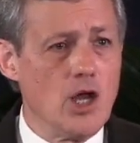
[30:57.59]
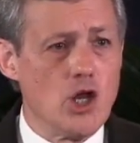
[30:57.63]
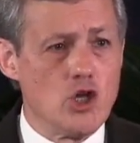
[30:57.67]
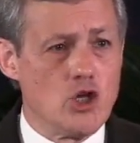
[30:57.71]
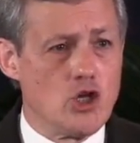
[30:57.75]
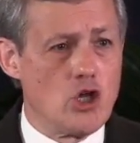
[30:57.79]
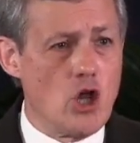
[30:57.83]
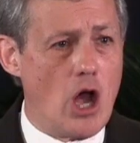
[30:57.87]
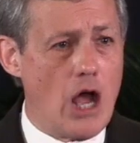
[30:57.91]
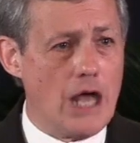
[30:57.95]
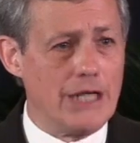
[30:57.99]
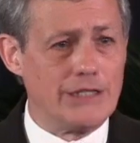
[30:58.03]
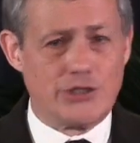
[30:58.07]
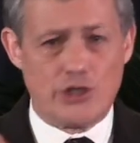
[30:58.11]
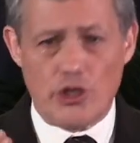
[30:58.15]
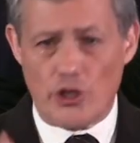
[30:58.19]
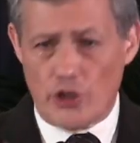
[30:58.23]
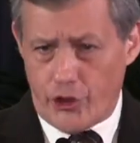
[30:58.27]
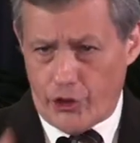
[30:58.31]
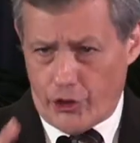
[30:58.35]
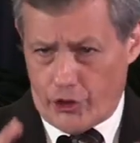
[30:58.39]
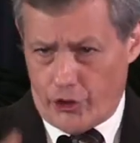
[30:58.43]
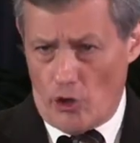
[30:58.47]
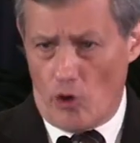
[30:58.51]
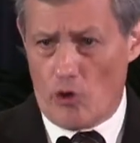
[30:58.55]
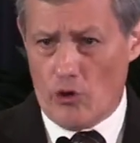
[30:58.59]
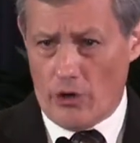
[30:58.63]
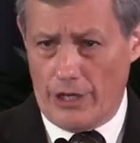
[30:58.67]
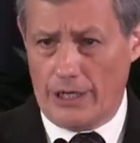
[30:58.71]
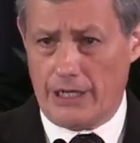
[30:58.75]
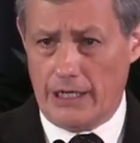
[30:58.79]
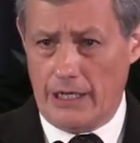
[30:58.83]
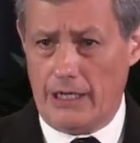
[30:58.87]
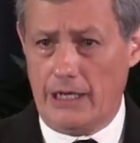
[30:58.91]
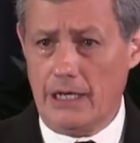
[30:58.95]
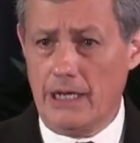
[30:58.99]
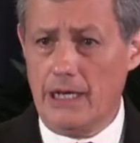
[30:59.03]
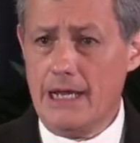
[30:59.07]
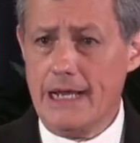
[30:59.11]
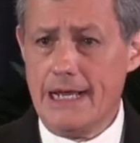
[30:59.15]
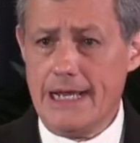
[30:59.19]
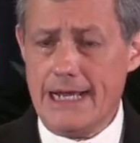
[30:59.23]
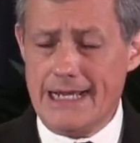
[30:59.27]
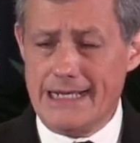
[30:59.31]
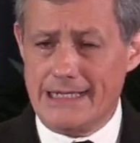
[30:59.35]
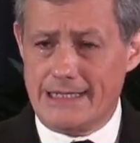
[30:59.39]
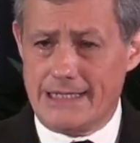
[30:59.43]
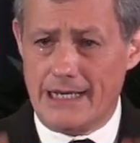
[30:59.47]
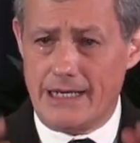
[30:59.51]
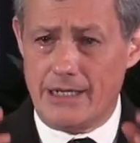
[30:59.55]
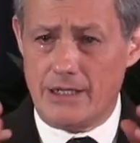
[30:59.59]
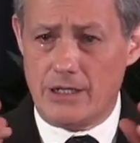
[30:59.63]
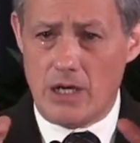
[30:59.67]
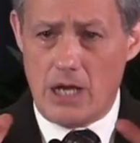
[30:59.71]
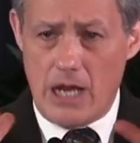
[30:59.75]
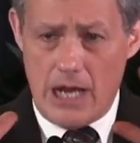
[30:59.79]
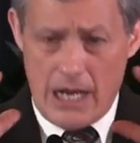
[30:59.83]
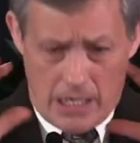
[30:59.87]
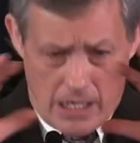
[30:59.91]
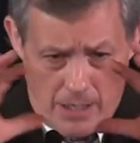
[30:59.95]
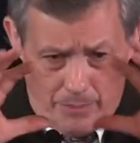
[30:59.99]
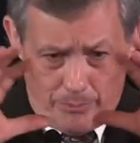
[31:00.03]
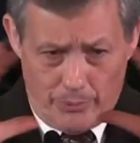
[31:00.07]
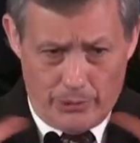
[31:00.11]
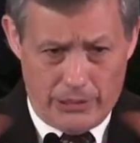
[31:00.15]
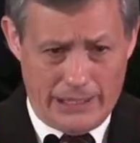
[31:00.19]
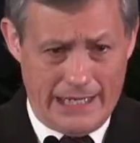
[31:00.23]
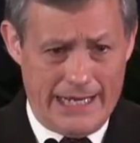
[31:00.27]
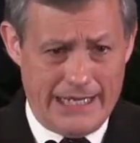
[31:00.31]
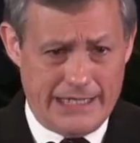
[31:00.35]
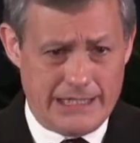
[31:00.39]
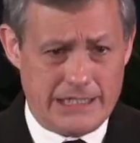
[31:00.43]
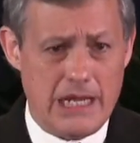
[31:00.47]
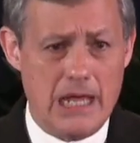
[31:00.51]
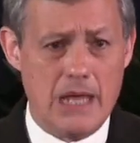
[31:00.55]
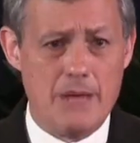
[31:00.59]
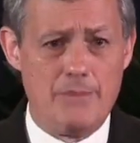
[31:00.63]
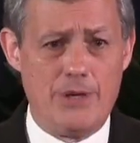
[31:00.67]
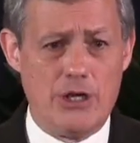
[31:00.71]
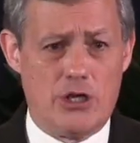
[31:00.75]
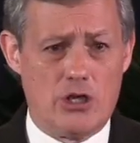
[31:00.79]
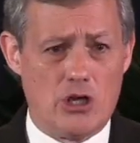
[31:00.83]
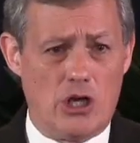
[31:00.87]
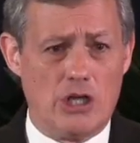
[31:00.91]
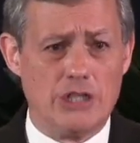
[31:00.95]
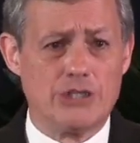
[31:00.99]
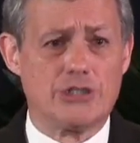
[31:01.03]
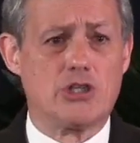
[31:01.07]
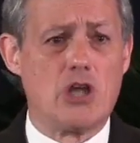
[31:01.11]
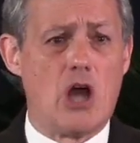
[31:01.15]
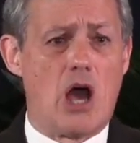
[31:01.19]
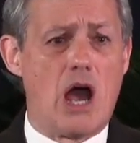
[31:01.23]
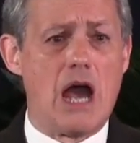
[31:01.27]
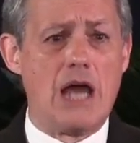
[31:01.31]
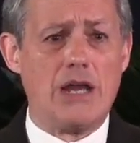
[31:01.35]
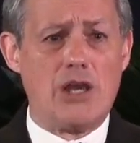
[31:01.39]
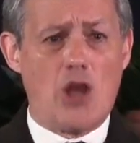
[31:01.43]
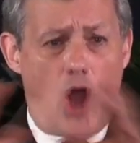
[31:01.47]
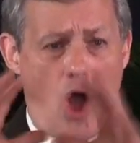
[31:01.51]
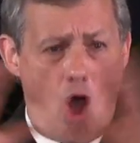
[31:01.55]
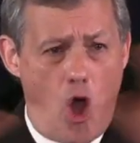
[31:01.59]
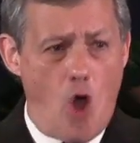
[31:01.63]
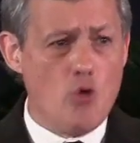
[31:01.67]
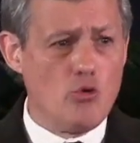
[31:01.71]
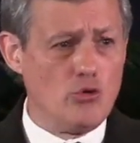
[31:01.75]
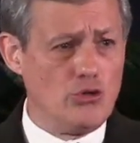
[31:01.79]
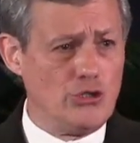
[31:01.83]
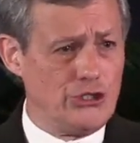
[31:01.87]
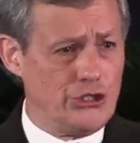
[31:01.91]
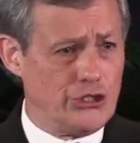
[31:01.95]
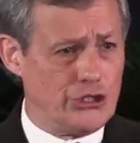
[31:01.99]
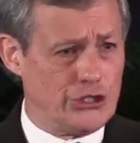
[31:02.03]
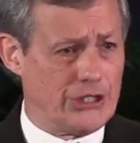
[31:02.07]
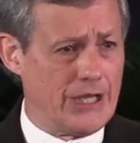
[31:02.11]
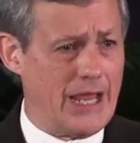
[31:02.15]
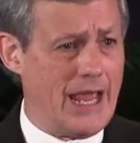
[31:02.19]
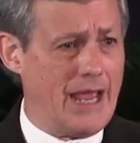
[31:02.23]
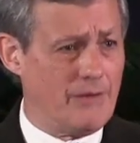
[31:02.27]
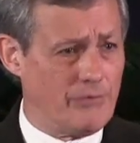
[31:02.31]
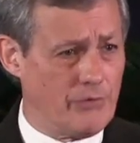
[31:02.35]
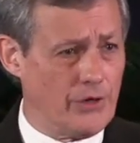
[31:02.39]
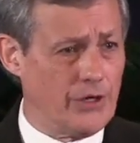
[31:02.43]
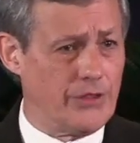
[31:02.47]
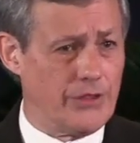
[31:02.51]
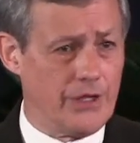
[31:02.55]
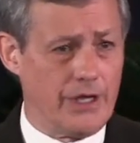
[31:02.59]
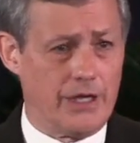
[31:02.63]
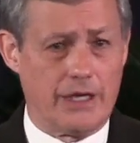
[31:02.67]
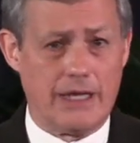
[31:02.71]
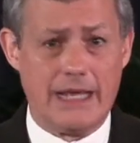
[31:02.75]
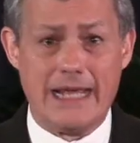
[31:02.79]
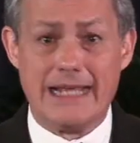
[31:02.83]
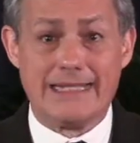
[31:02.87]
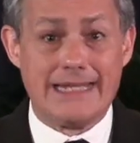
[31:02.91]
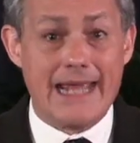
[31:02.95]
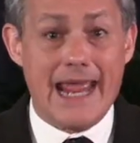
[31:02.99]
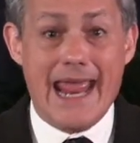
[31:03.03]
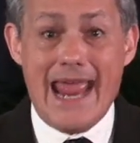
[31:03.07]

God's authority isn't complete because God owns everything, it's